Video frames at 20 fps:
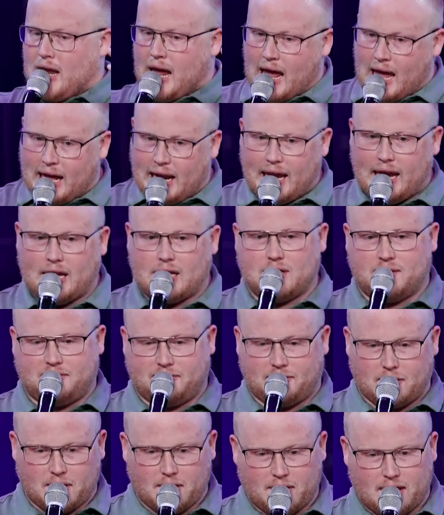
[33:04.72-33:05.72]
and headaches
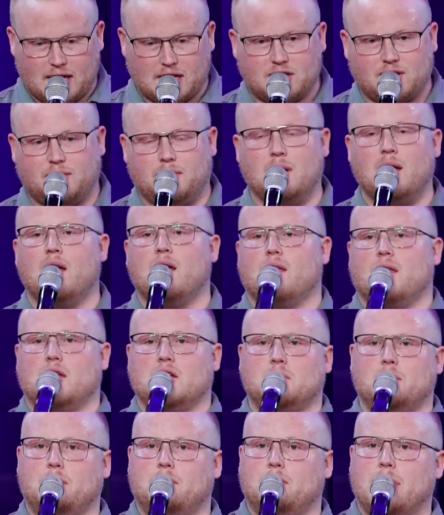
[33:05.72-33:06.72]
for this,
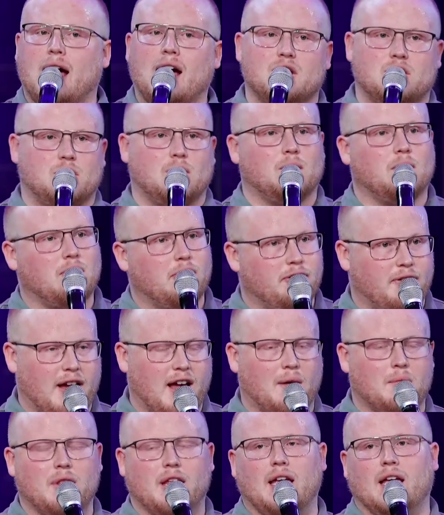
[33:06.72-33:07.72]
this pastoral
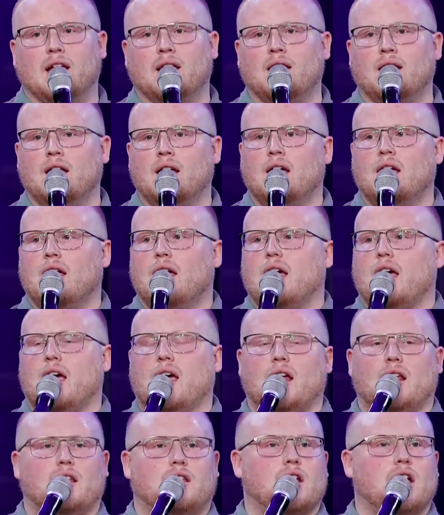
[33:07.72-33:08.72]
family, and
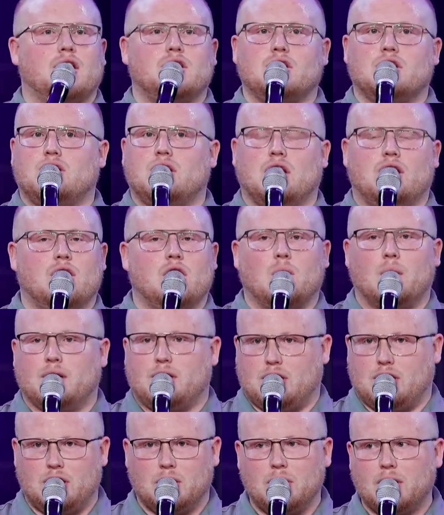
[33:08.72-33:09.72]
And they just didn't know
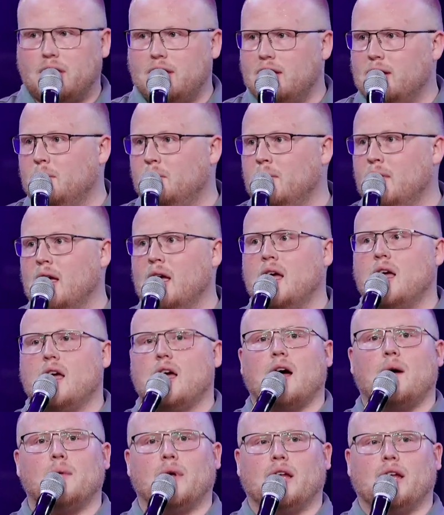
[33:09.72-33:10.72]
what to do with him.
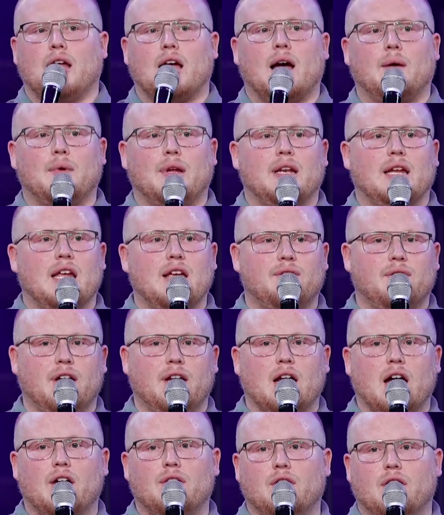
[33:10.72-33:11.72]
I mean, I mean,
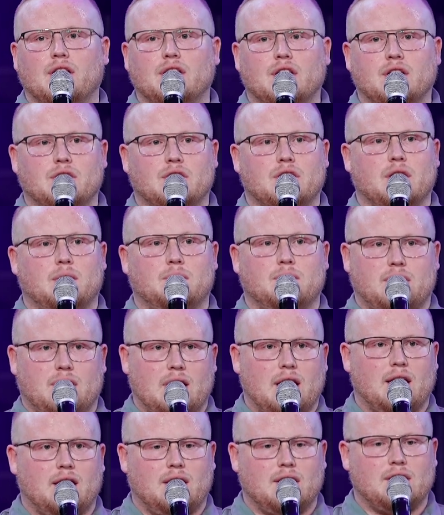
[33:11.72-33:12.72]
even other internships,
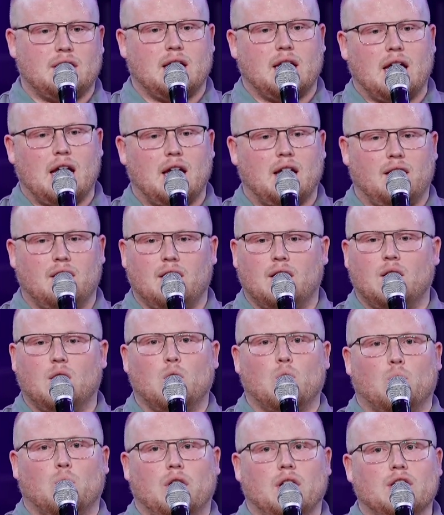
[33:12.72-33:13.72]
they, they said, hey,
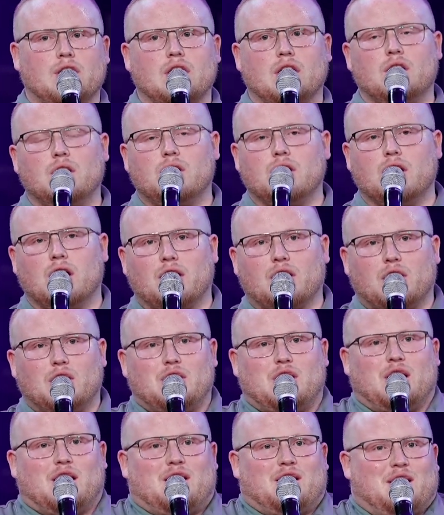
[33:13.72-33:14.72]
we're going to send you to Hungry
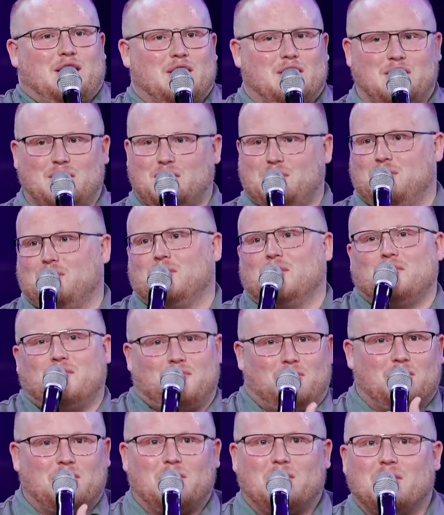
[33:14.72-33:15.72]
Gen because
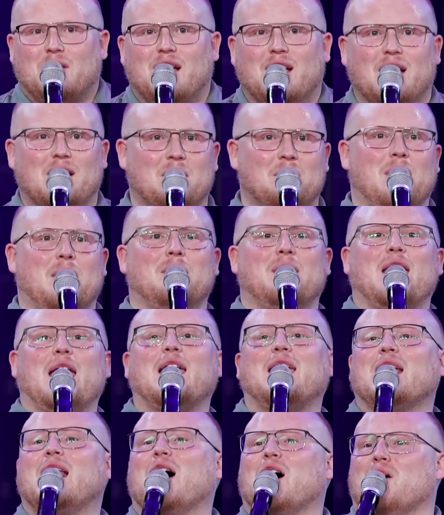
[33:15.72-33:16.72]
maybe
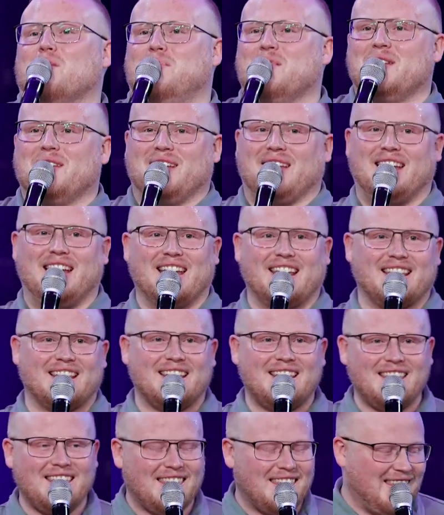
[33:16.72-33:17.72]
they can help.
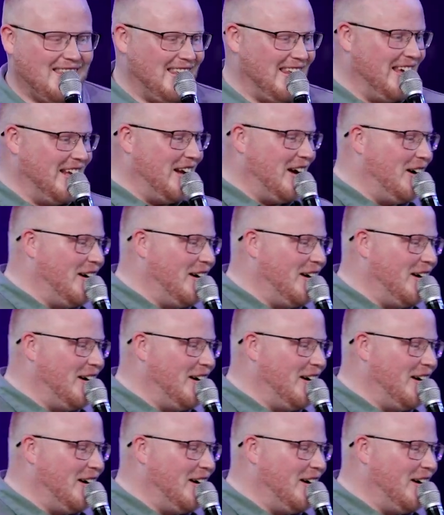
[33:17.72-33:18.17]
You